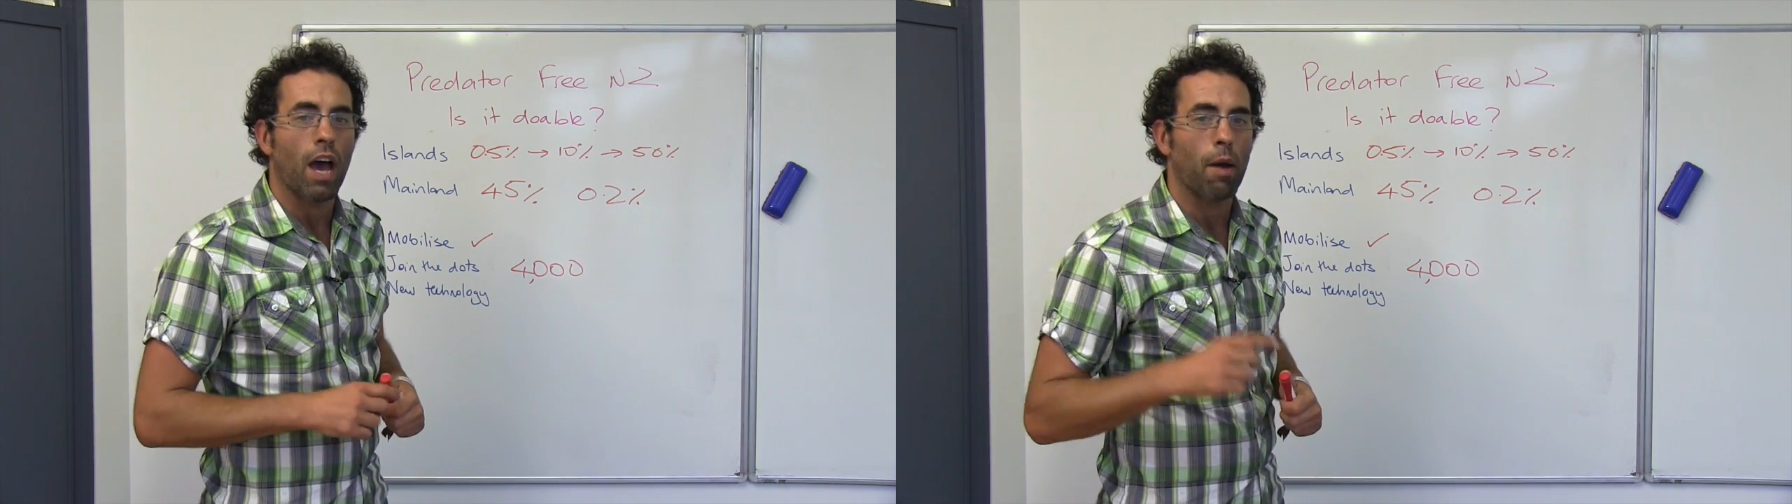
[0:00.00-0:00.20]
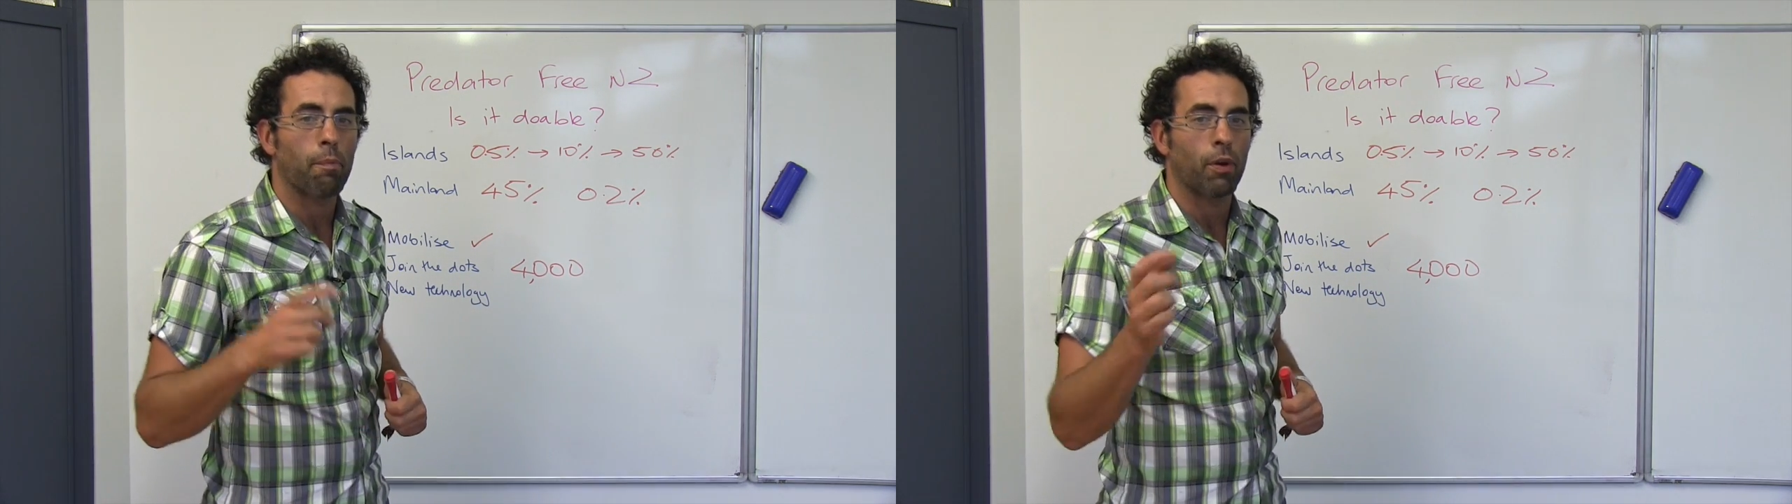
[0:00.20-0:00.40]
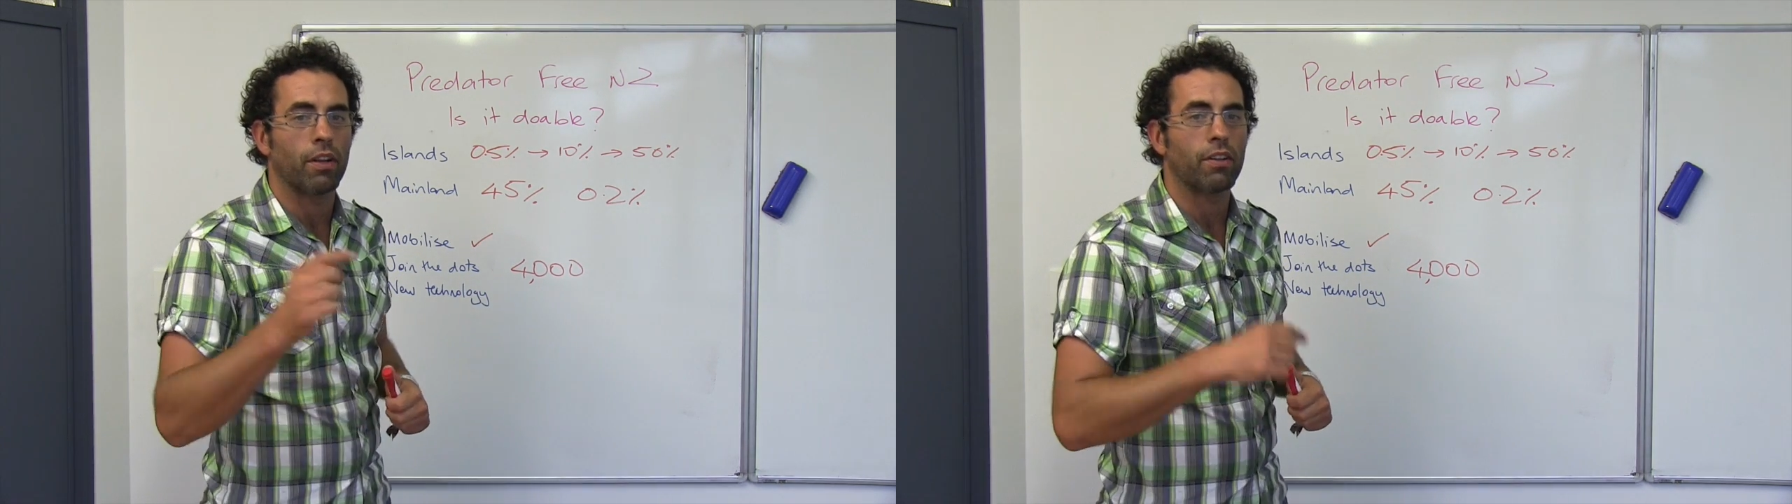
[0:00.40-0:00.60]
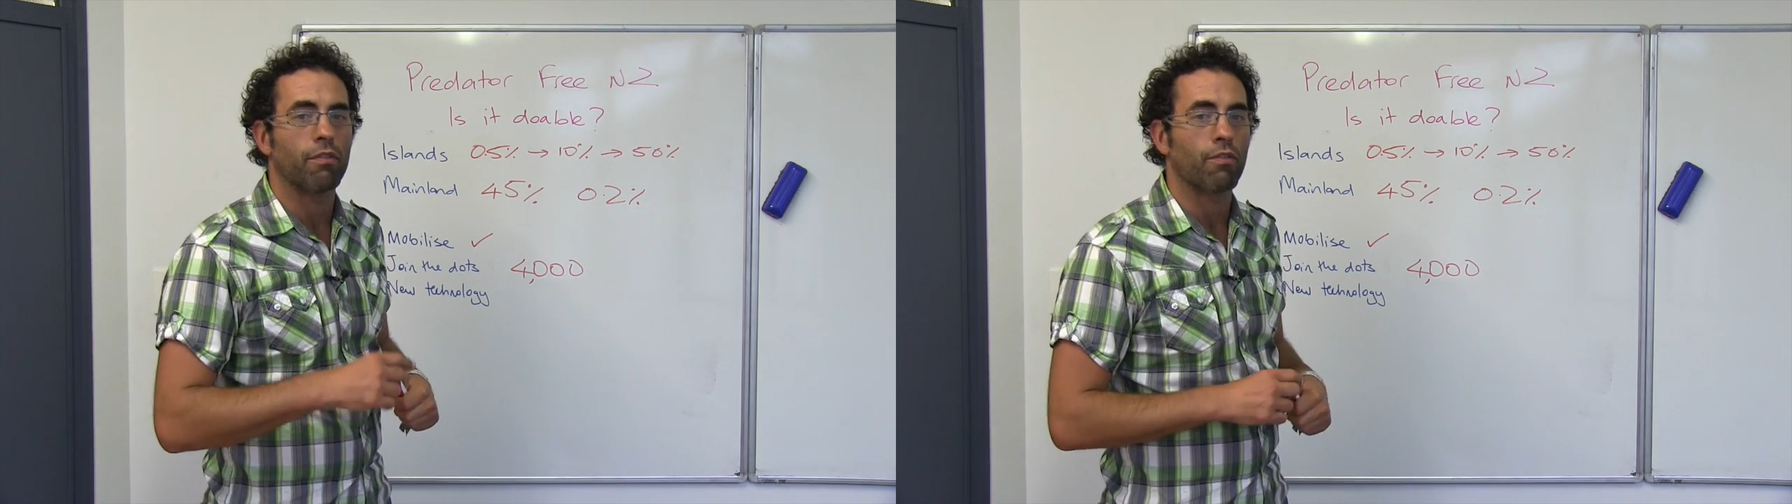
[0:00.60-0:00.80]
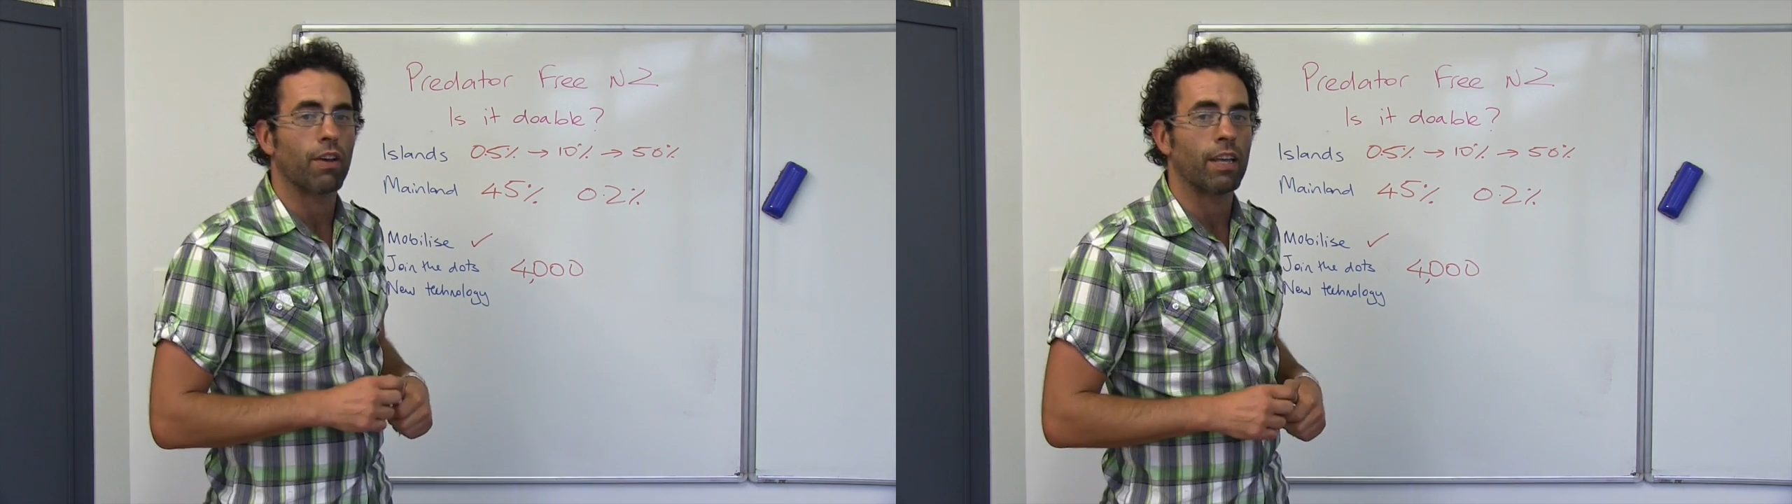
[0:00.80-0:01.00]
a
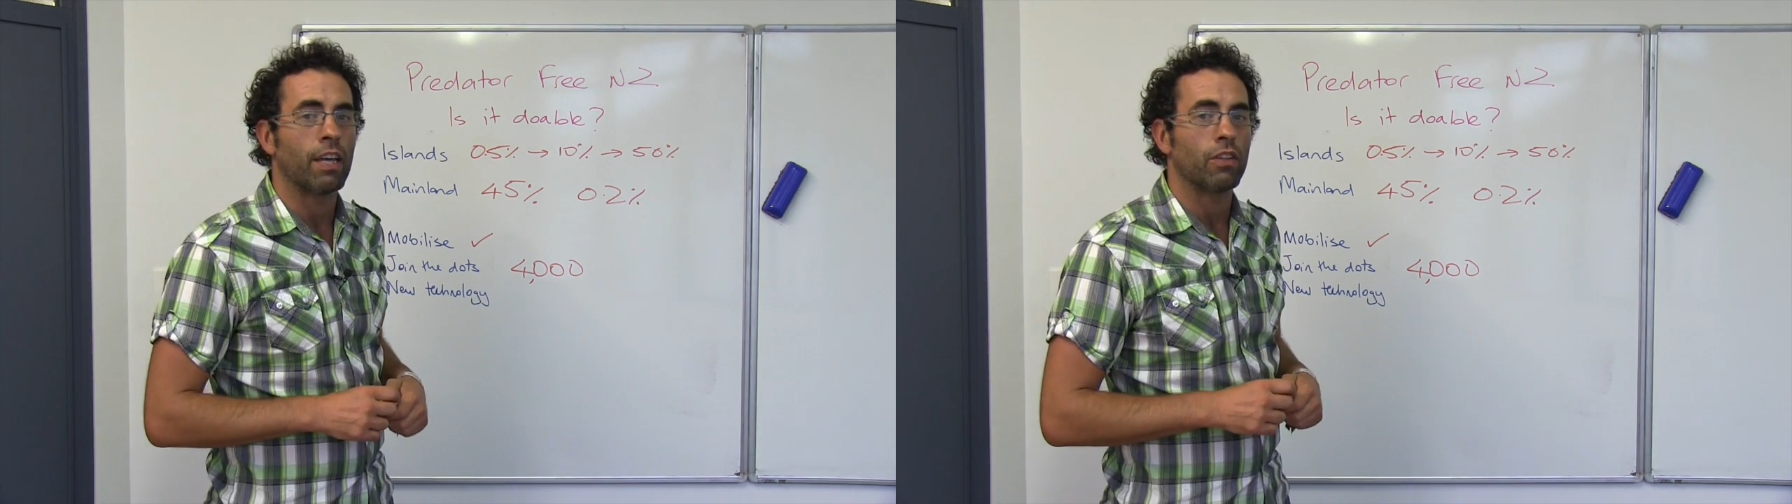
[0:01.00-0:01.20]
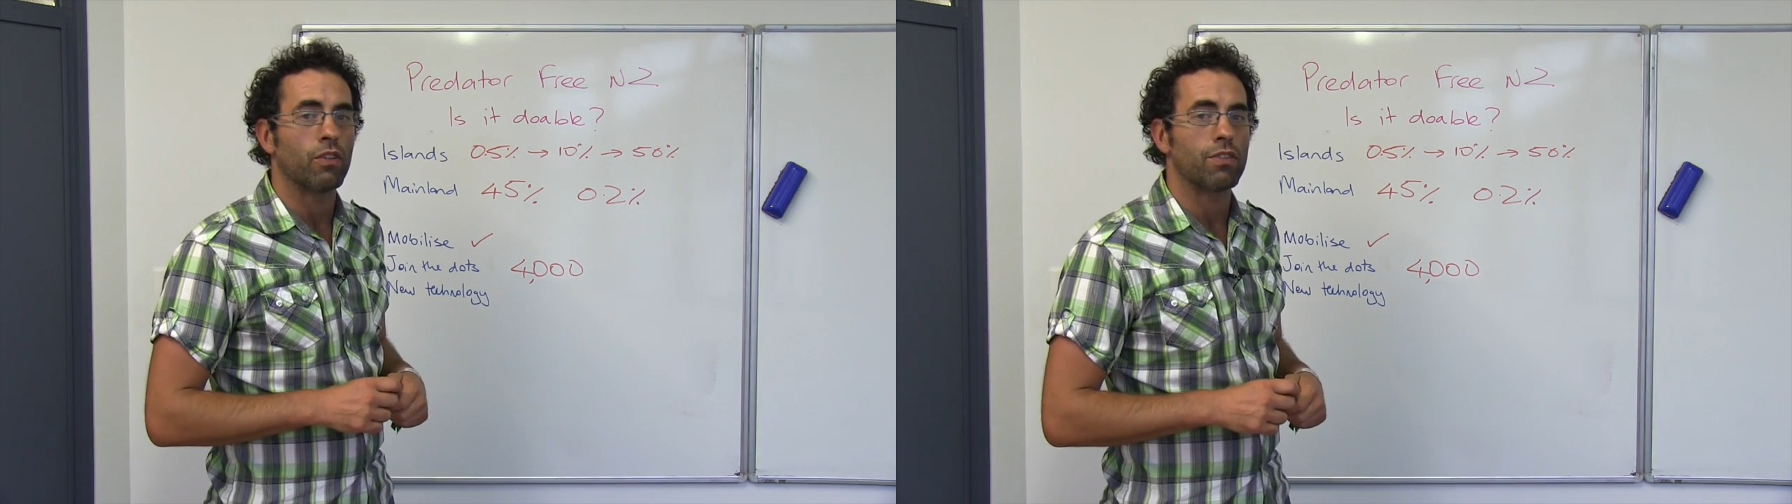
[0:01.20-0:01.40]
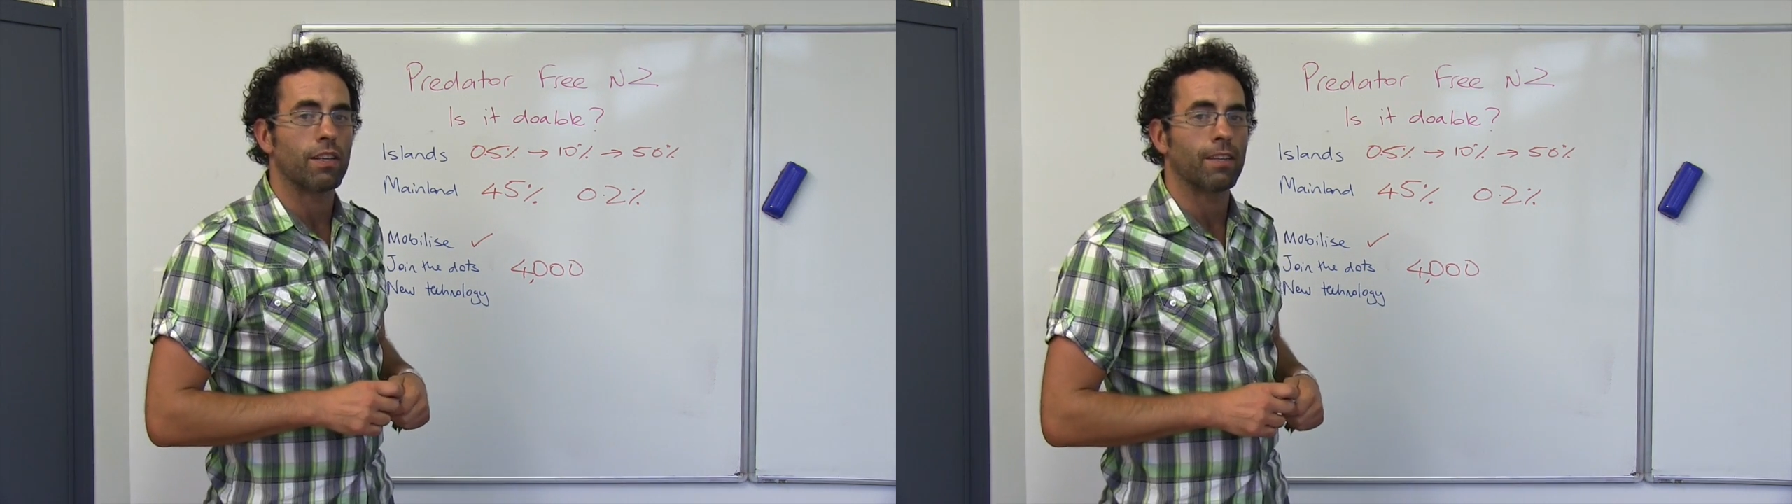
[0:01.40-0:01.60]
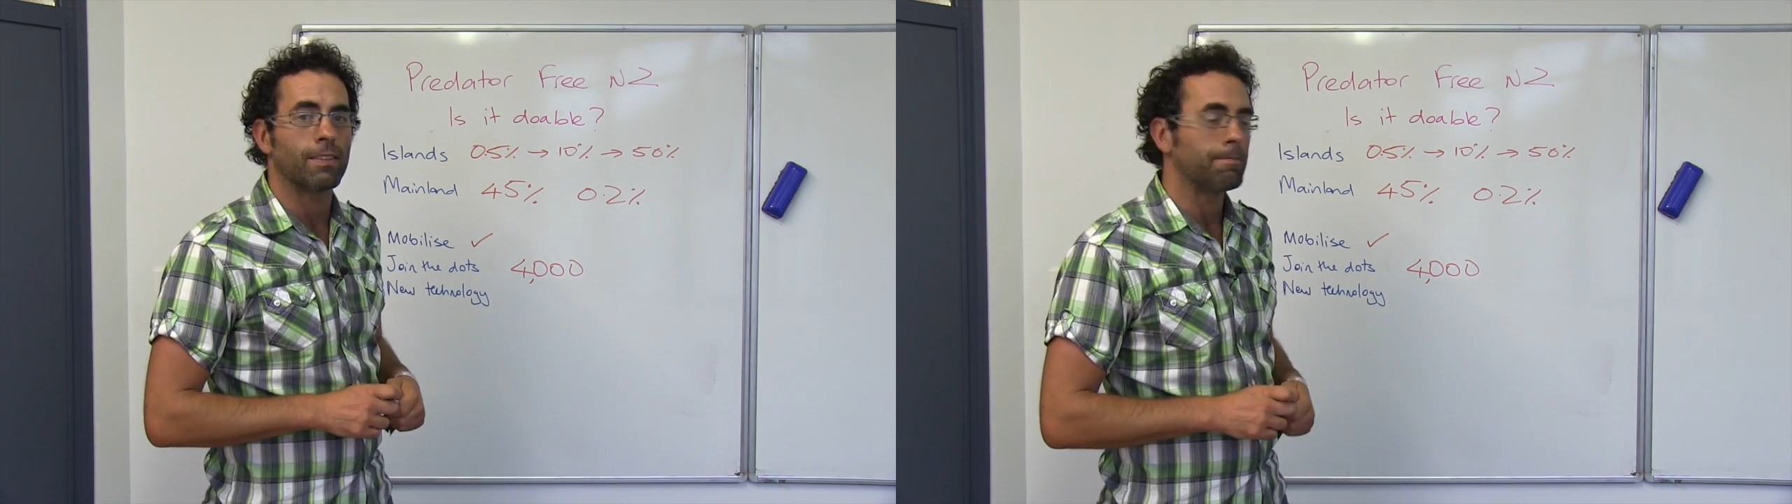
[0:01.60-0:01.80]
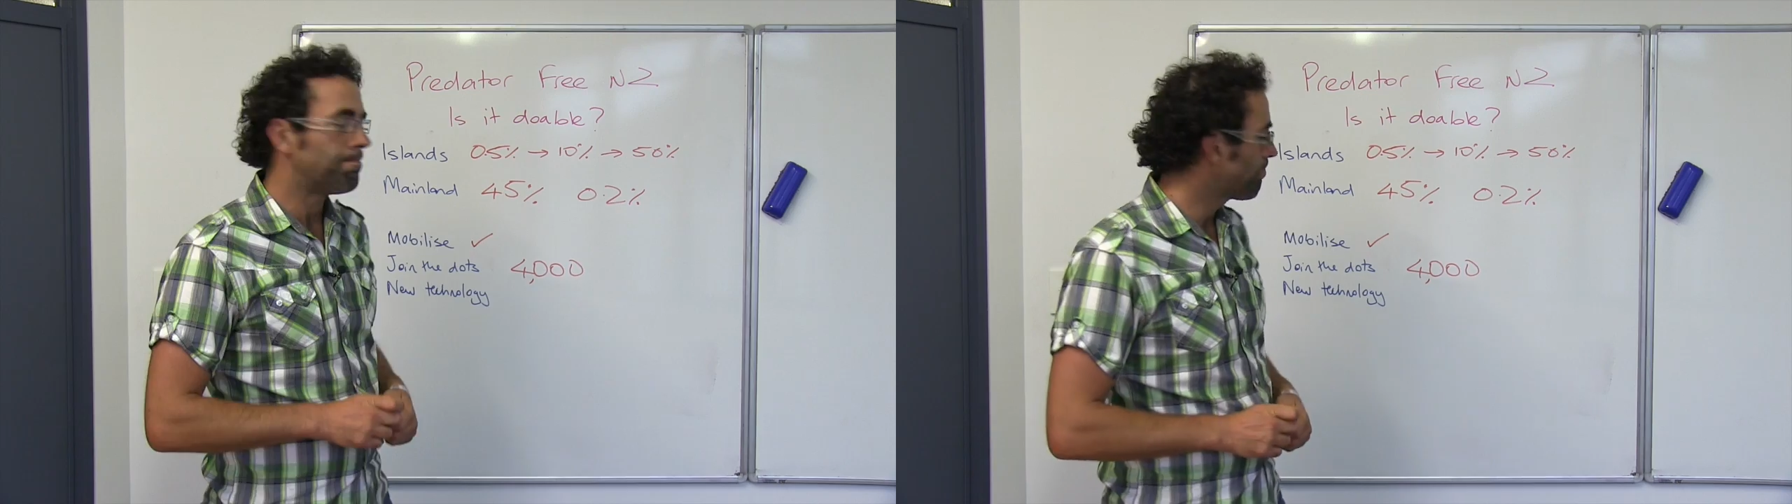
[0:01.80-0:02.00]
predator-free New Zealand.